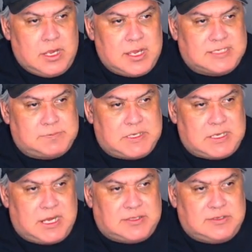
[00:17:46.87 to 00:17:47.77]

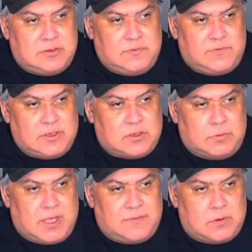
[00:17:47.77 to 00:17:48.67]
SPA2 vehicle
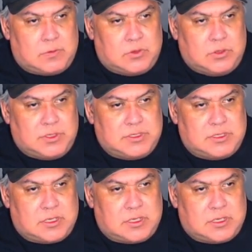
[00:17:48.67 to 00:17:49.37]
platform could